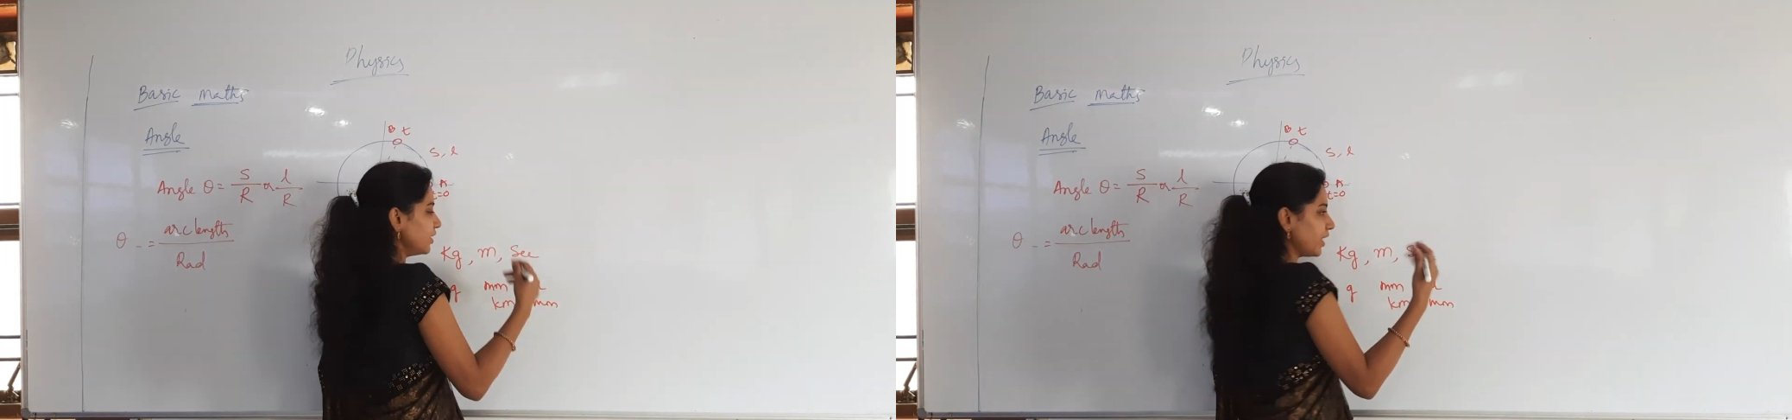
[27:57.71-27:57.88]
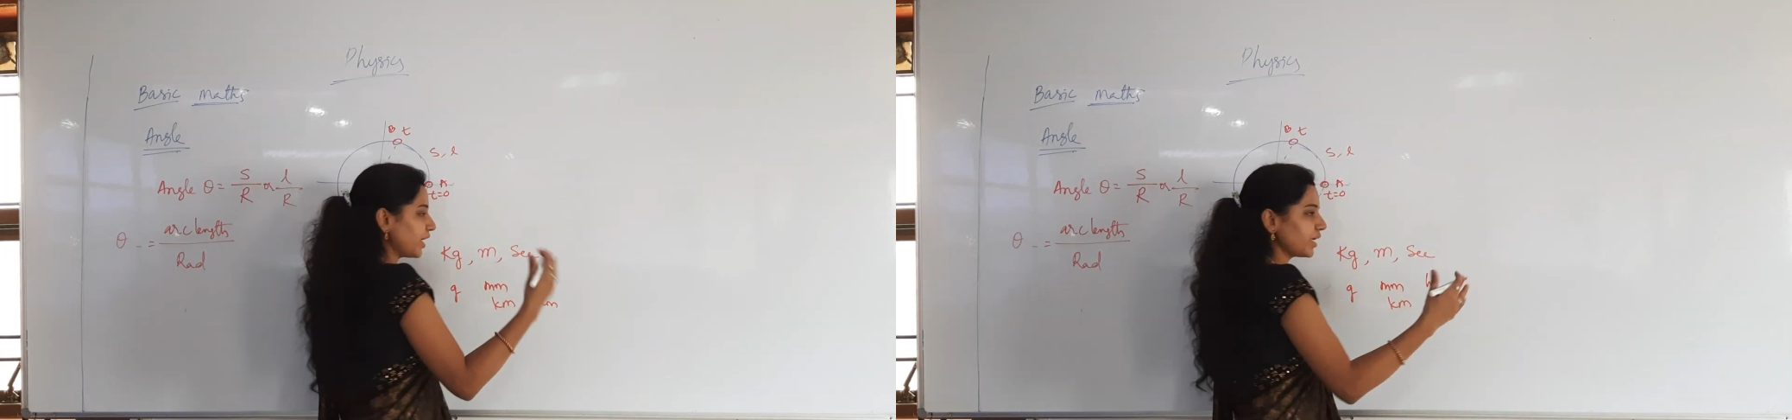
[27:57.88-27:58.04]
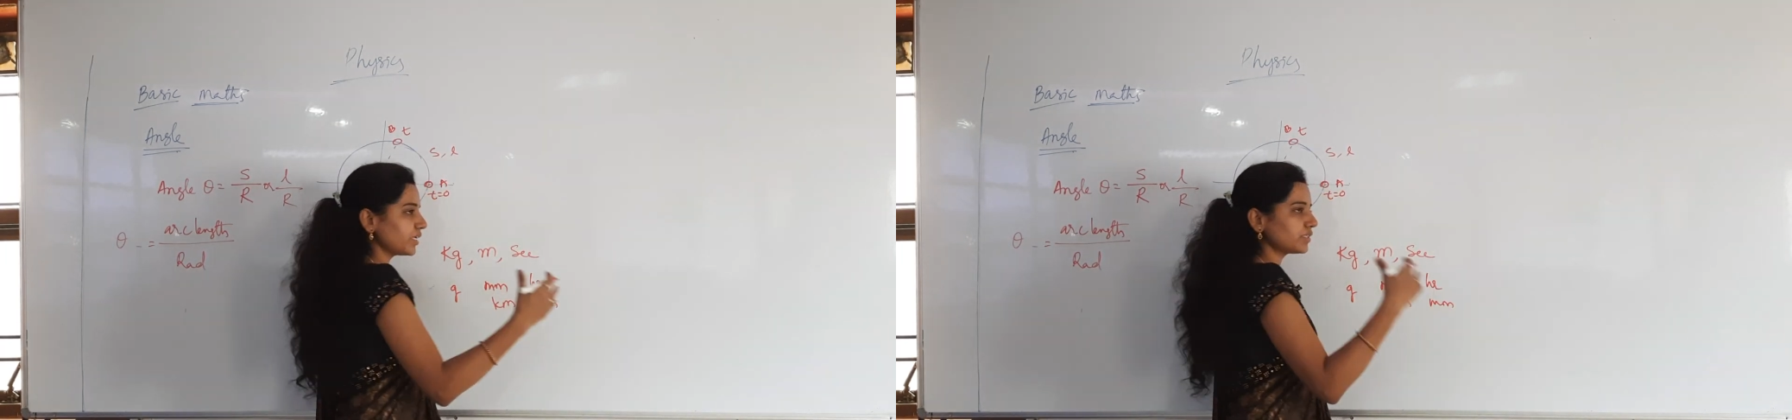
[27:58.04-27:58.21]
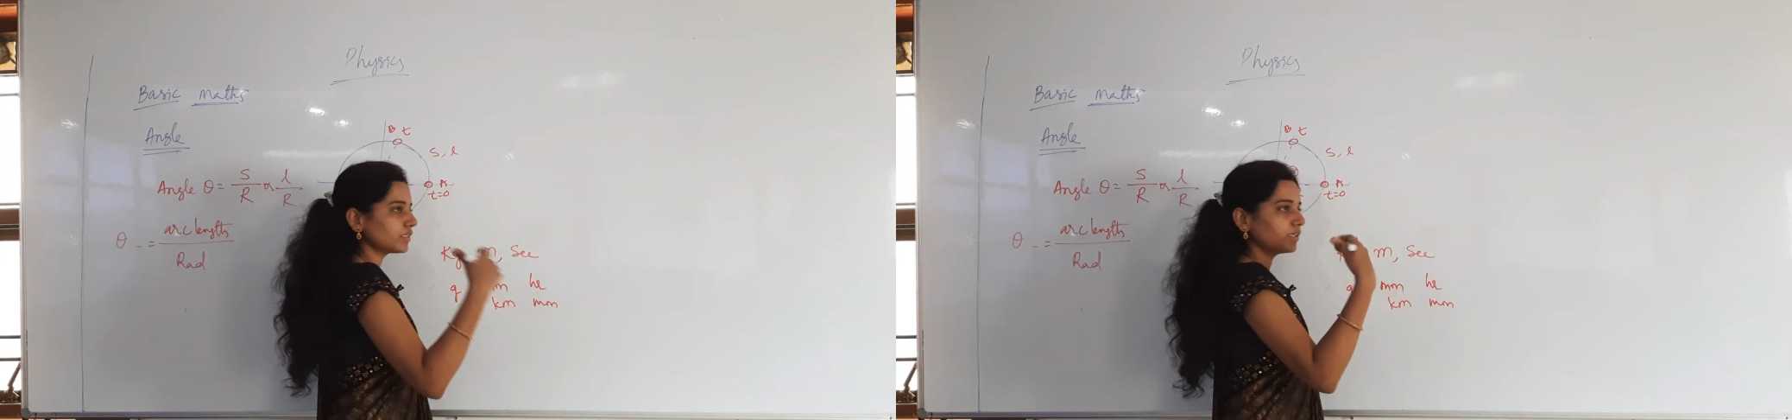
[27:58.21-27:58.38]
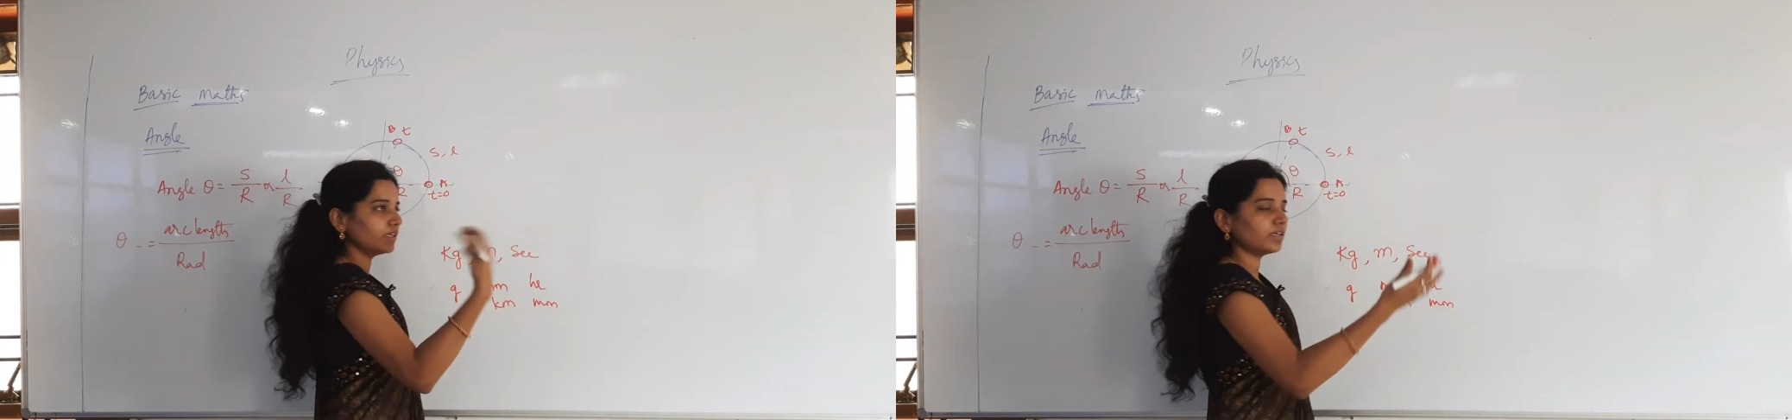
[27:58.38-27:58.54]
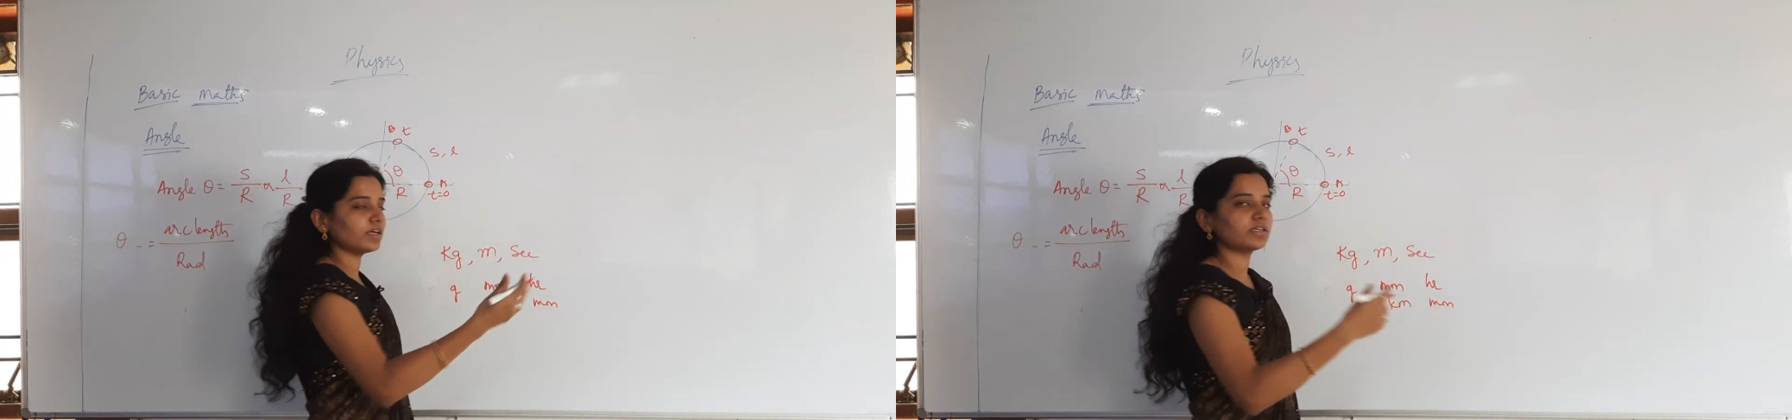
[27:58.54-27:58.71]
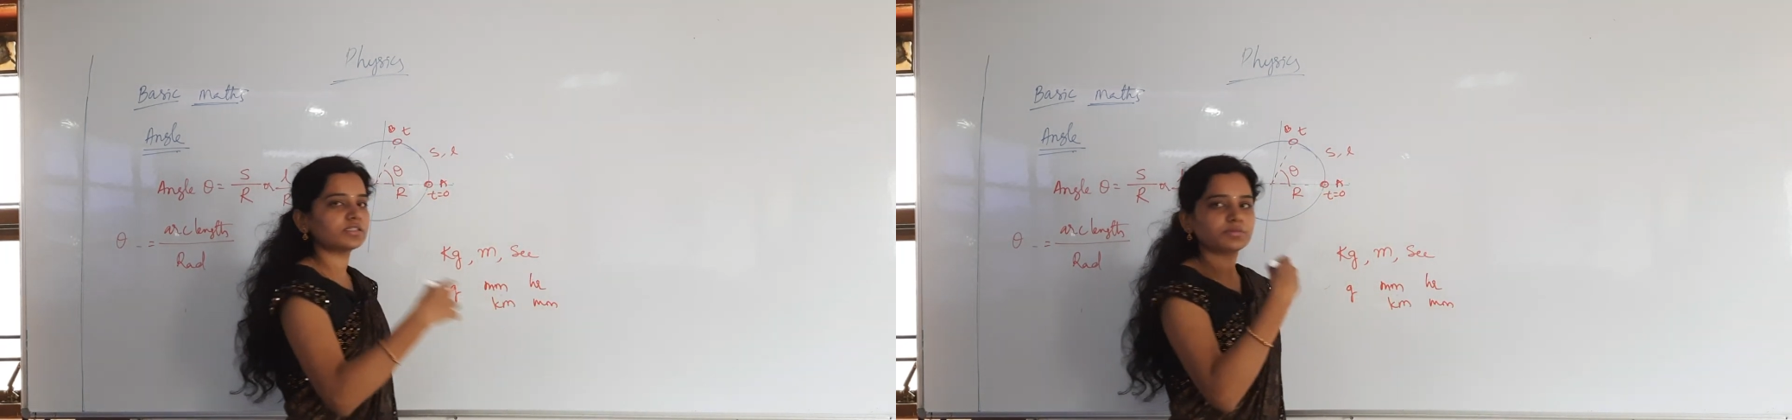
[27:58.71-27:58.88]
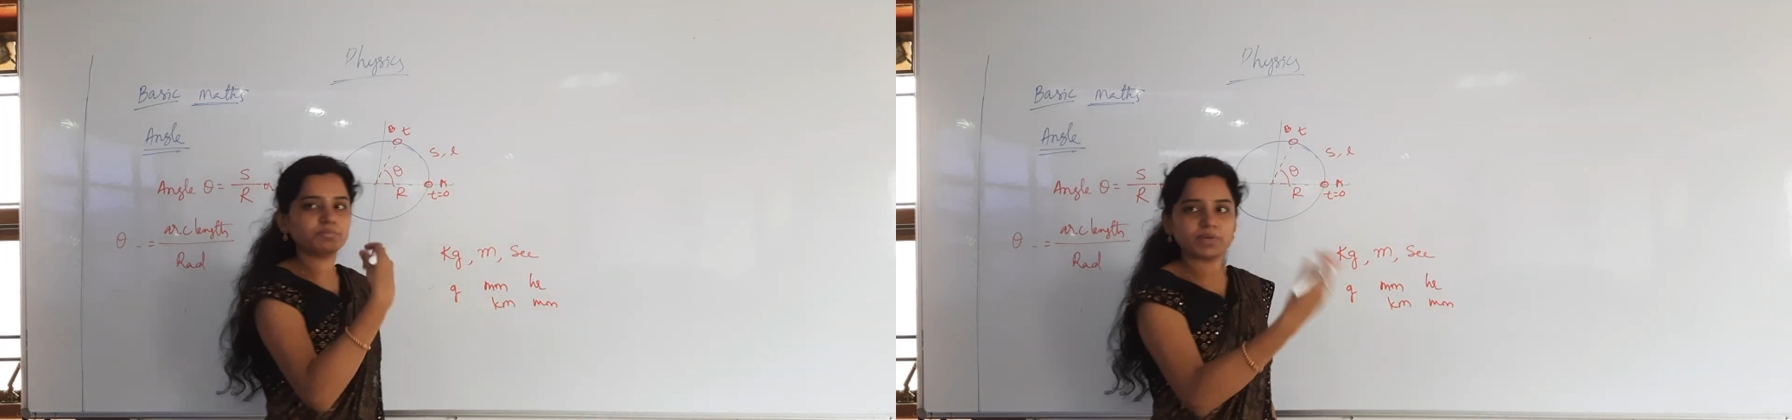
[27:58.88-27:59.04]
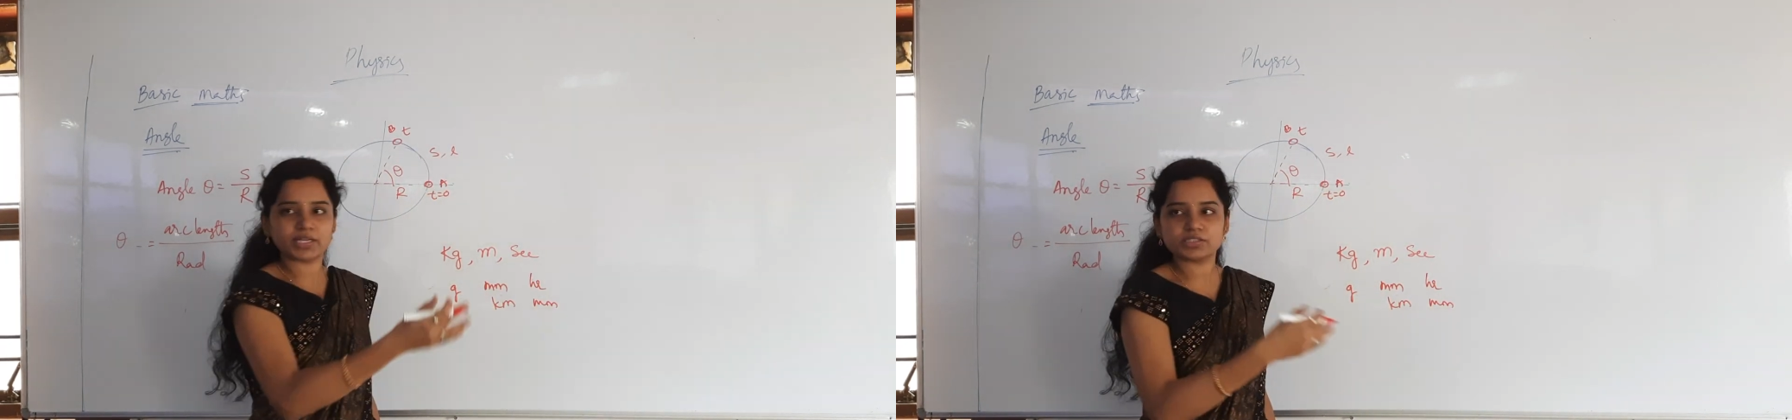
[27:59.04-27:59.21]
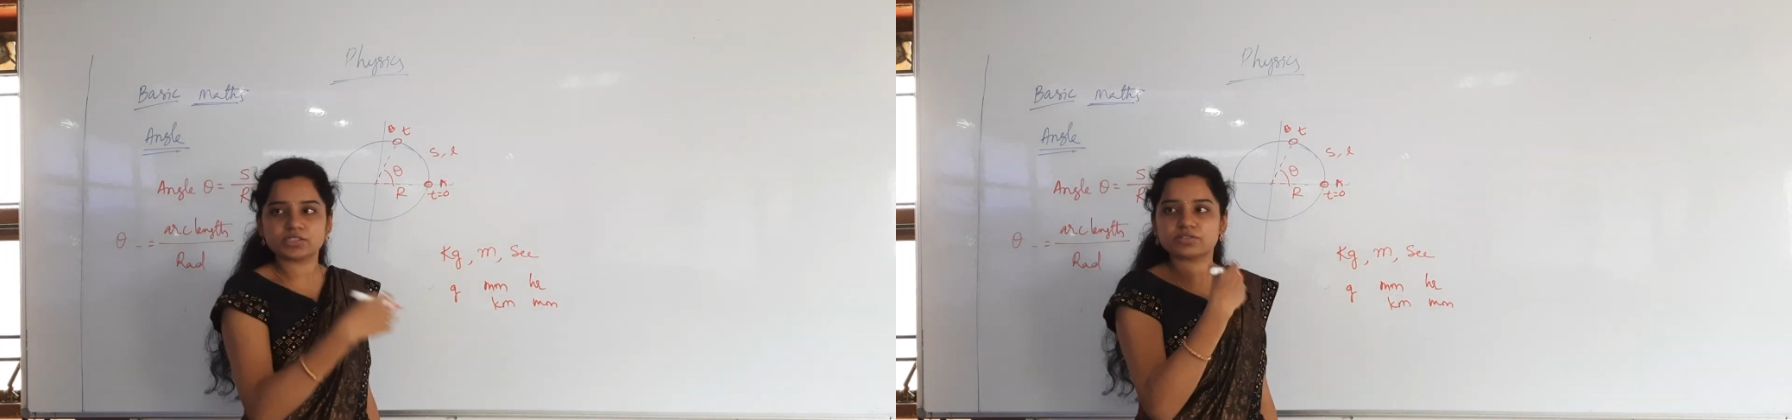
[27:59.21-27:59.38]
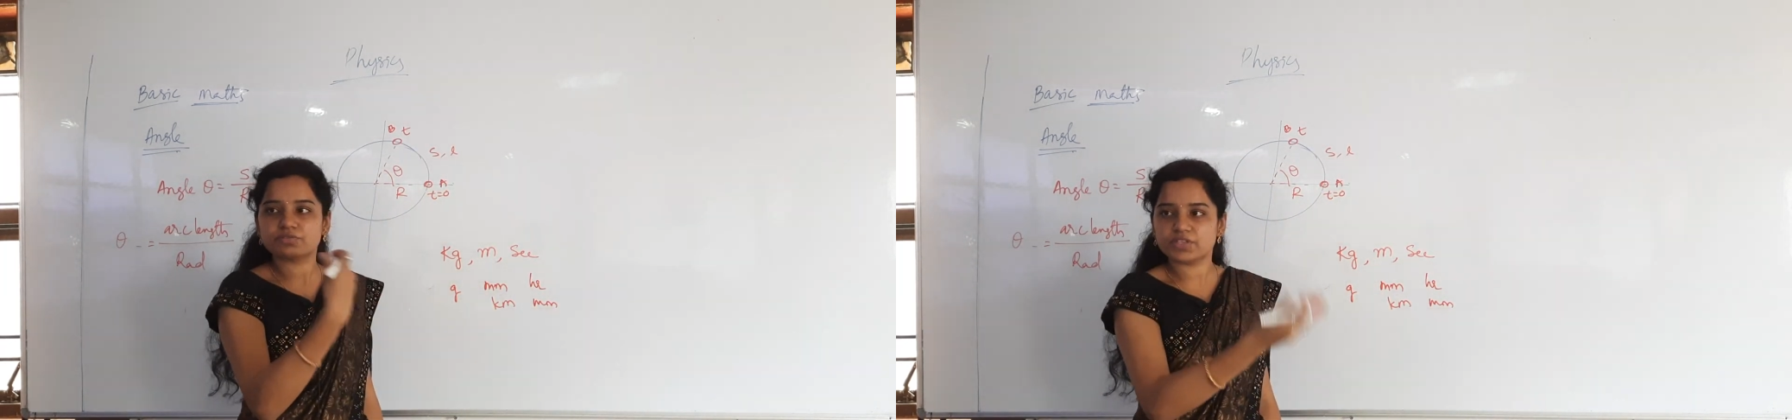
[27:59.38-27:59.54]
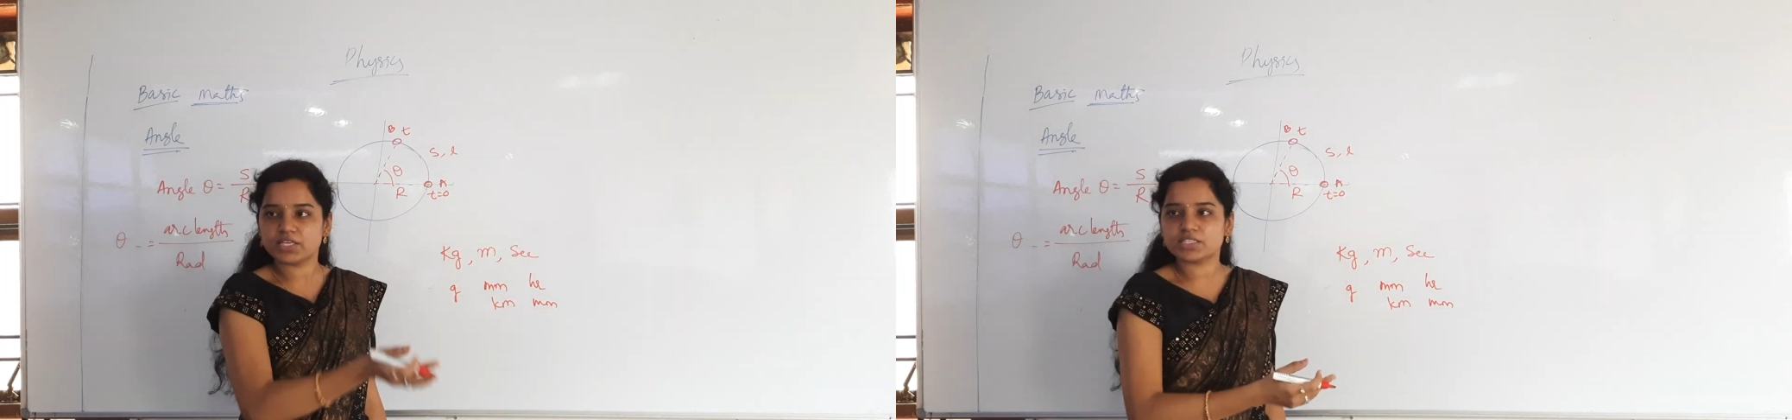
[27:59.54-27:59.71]
days, years, months,
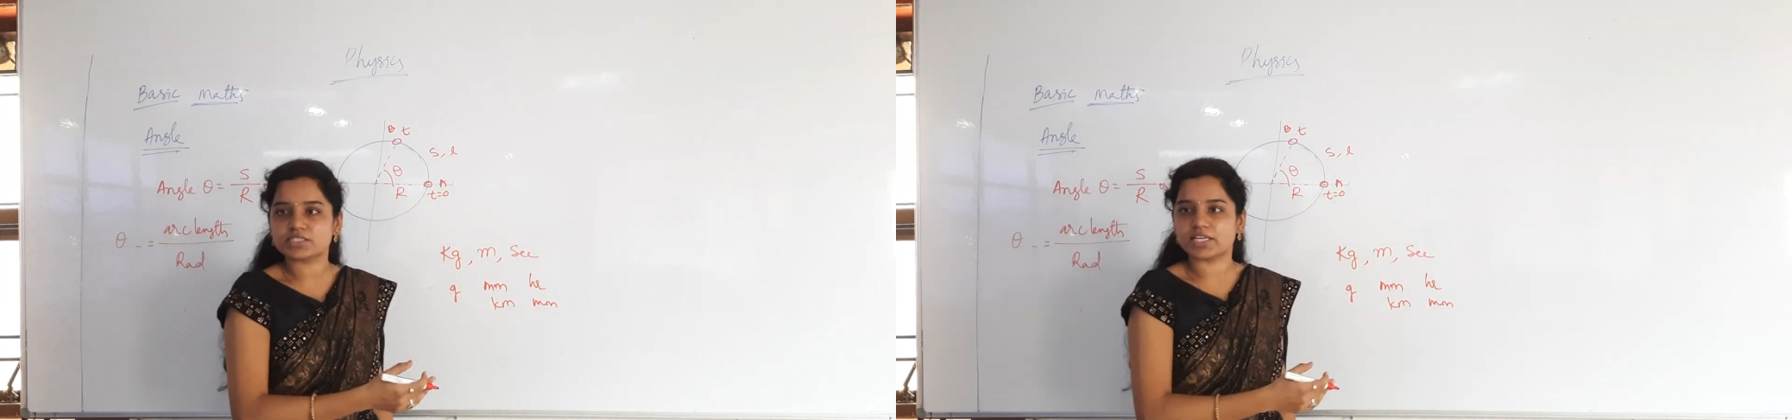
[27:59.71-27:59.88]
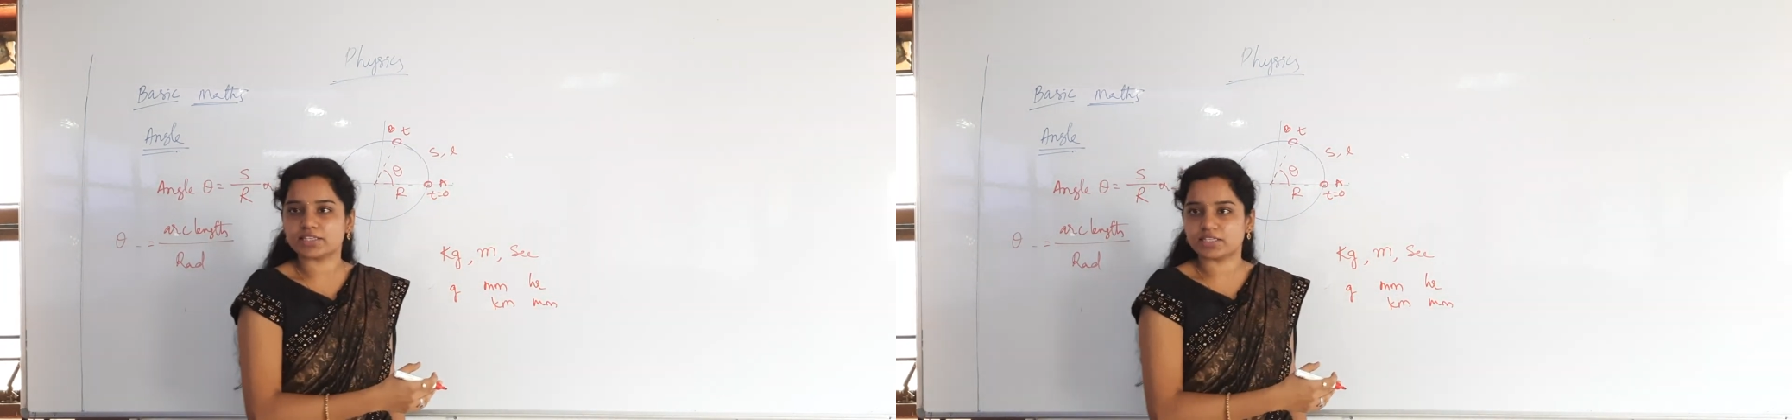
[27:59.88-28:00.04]
weeks, like